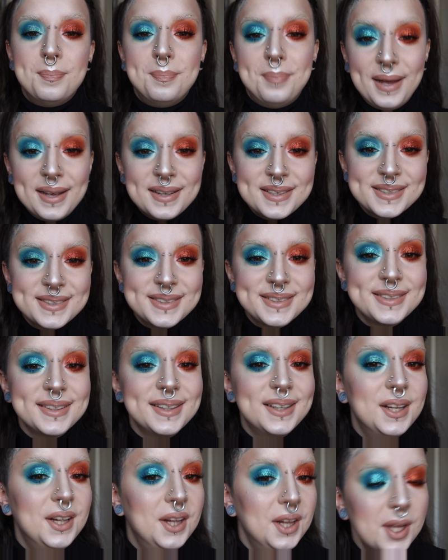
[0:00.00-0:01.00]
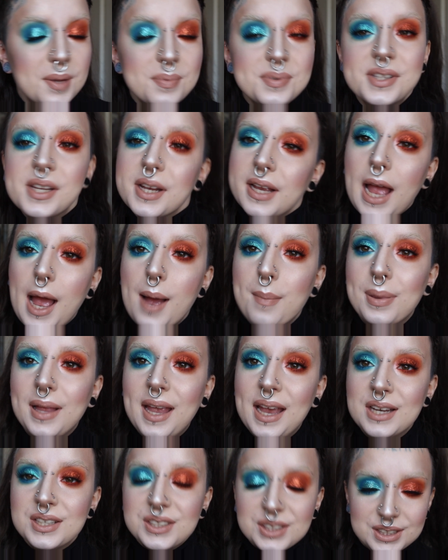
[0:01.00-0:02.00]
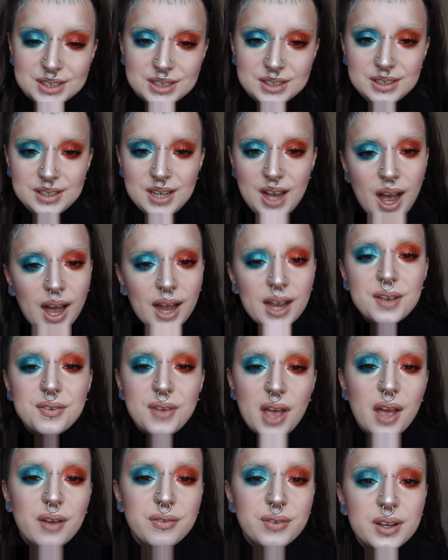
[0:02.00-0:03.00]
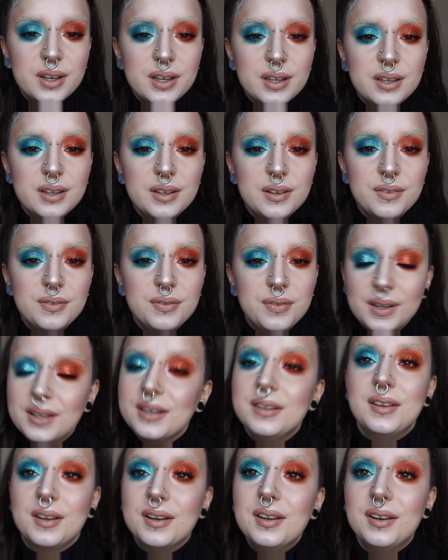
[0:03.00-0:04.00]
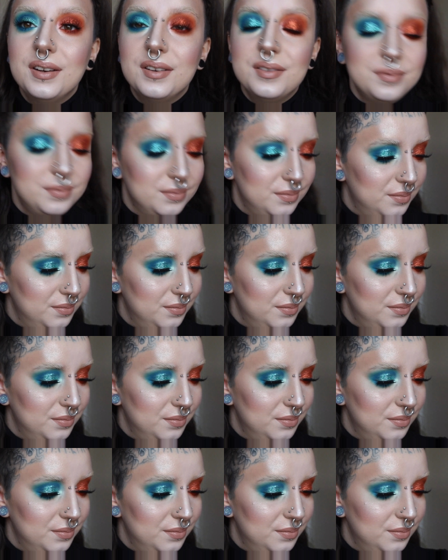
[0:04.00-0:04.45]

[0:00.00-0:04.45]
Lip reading: Best lipstick application I have ever done.